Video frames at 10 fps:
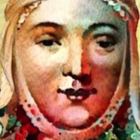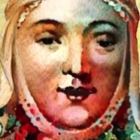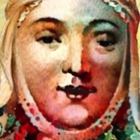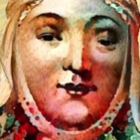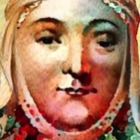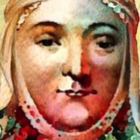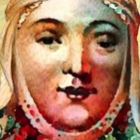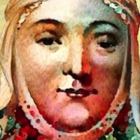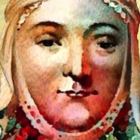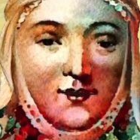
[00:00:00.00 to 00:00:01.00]
and not
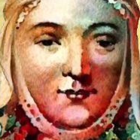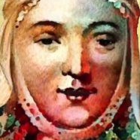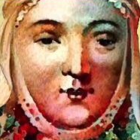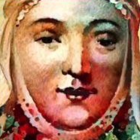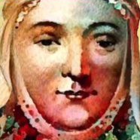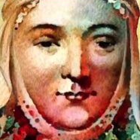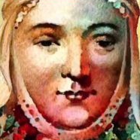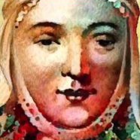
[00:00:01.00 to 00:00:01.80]
long after that,